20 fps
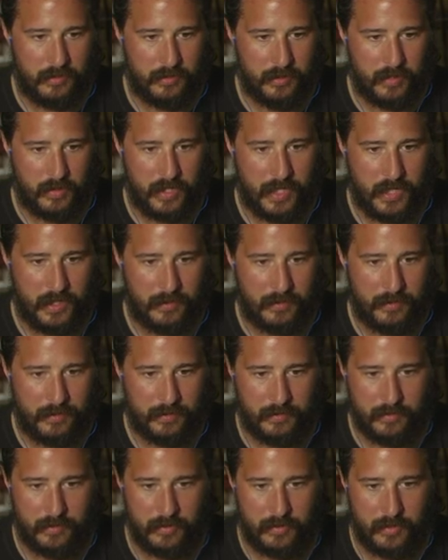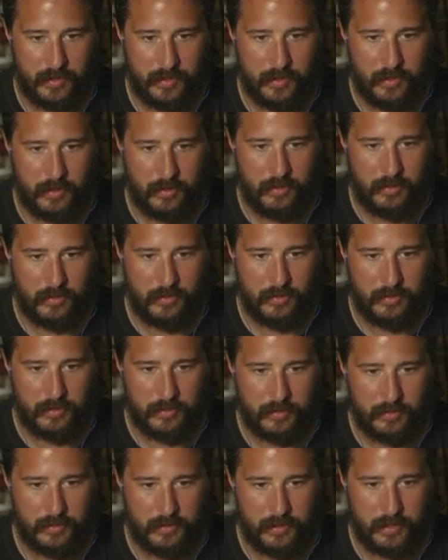Okay, so
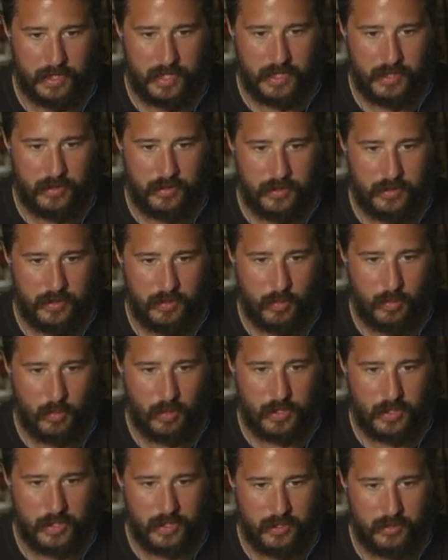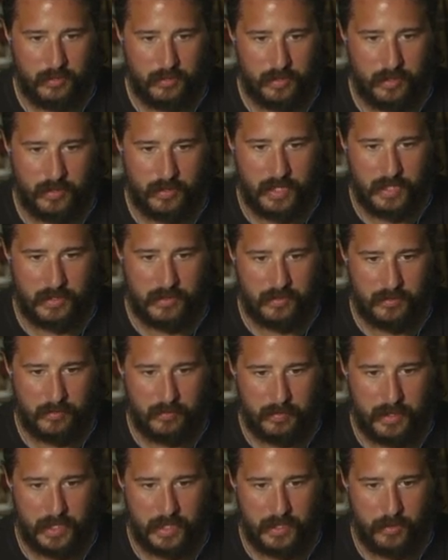I usually do Oregon because that's
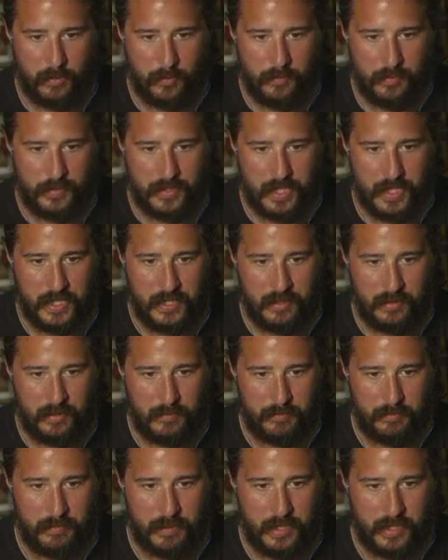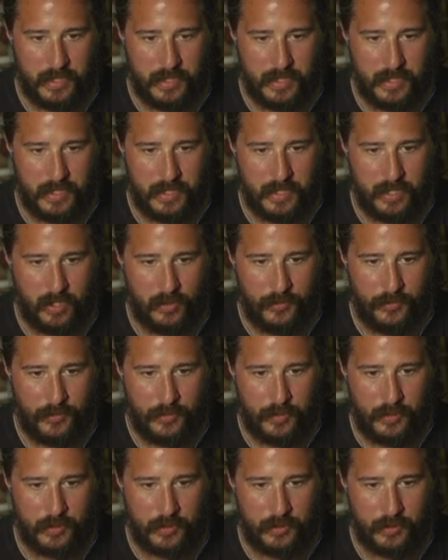my home state, but I'll do
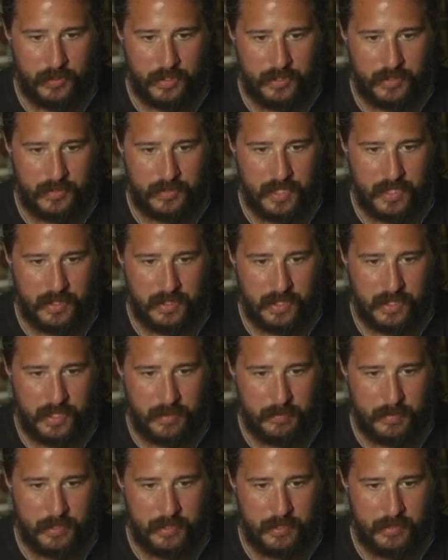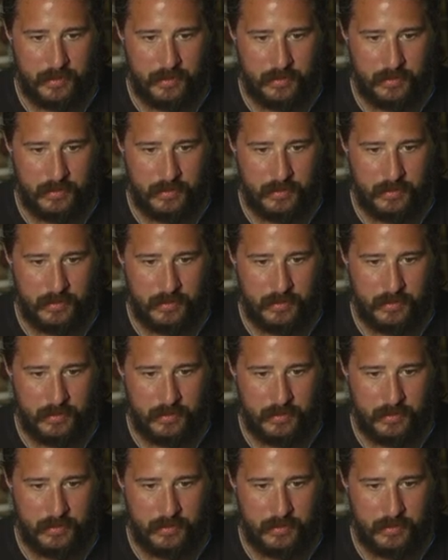the current state that I'm in.